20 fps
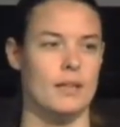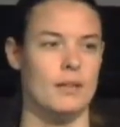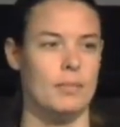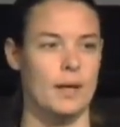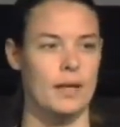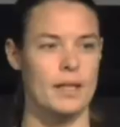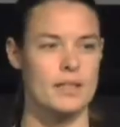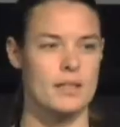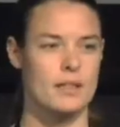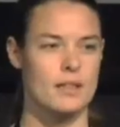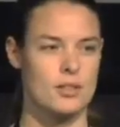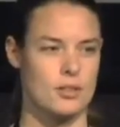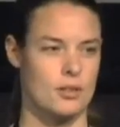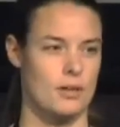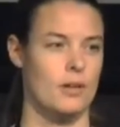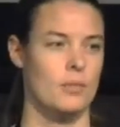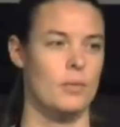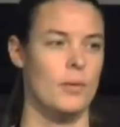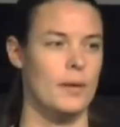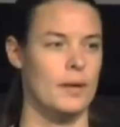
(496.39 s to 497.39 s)
but it's going to try
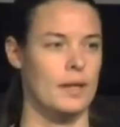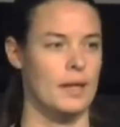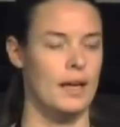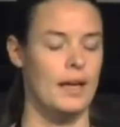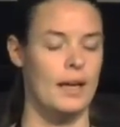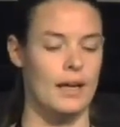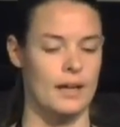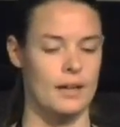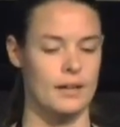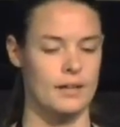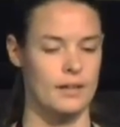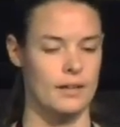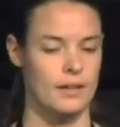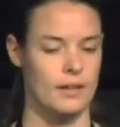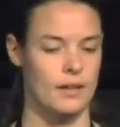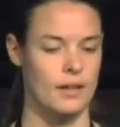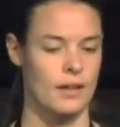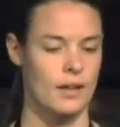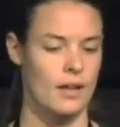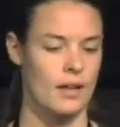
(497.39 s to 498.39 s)
and work it out.
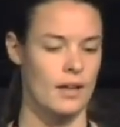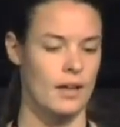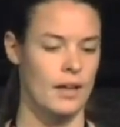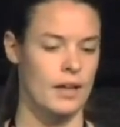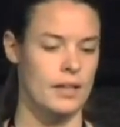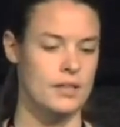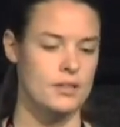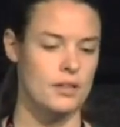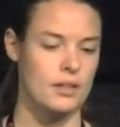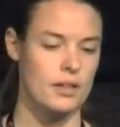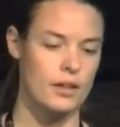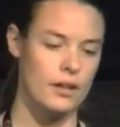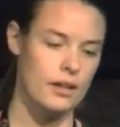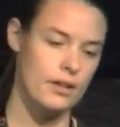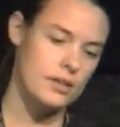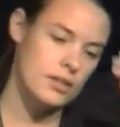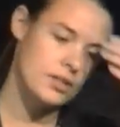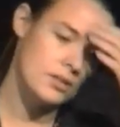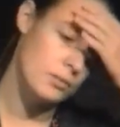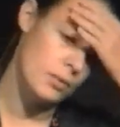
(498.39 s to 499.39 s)
And so it
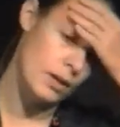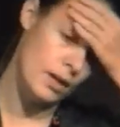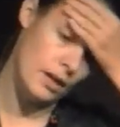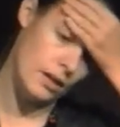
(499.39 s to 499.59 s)
goes,